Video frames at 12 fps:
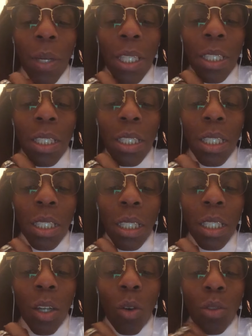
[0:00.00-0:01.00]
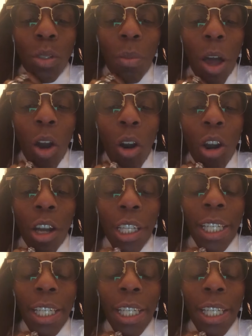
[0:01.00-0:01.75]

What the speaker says: it to go to my heart.